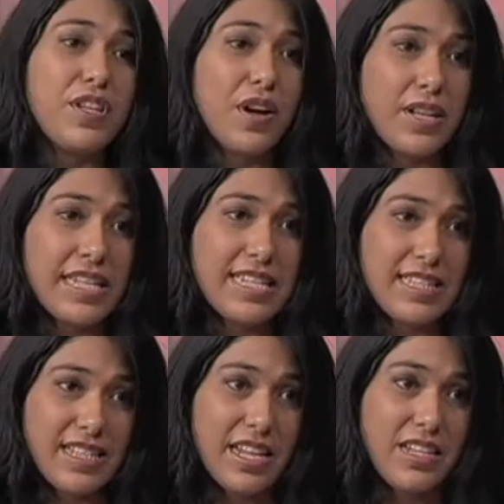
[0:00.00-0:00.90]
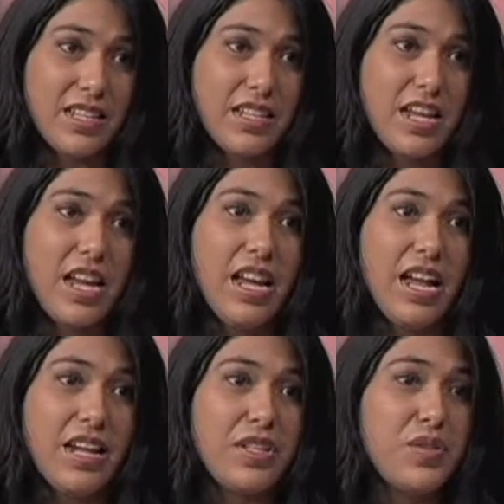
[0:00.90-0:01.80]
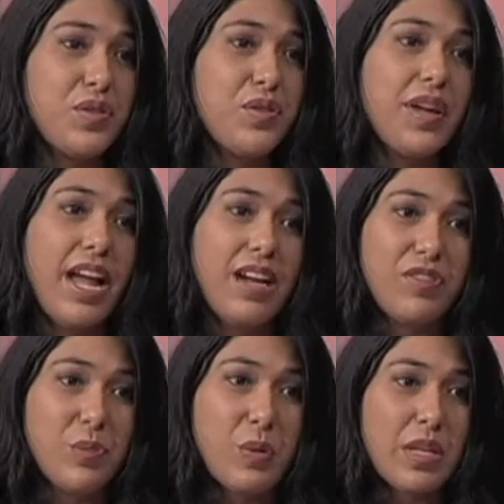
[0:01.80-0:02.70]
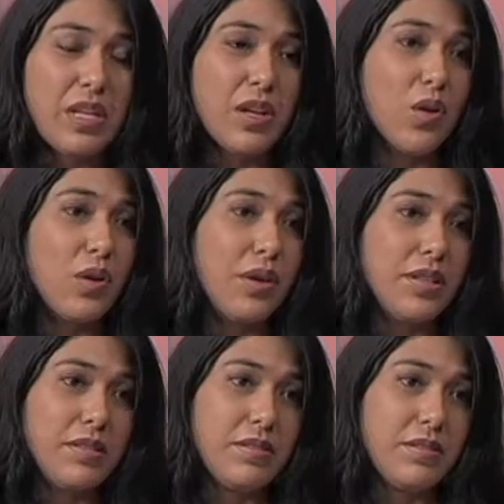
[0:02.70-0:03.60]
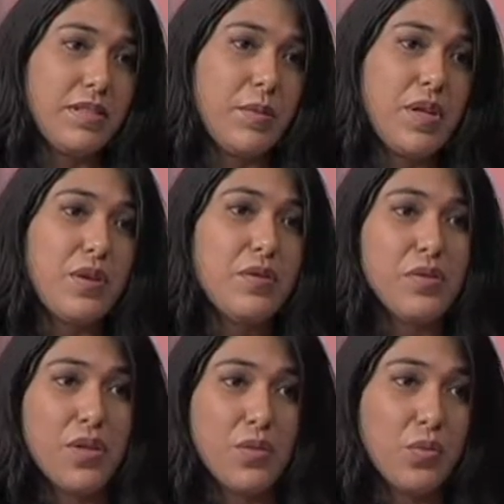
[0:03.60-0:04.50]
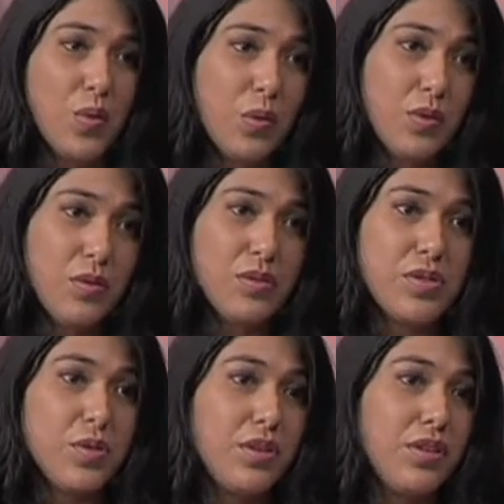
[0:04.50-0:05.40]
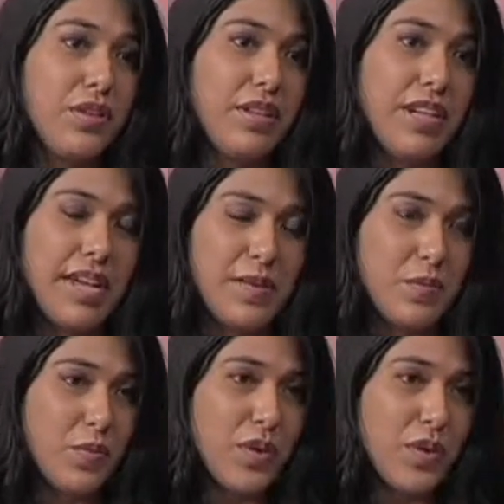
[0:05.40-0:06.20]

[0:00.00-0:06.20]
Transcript: Yaqui descent. Uh, you do not have to be uh, somebody who's on the rolls or um,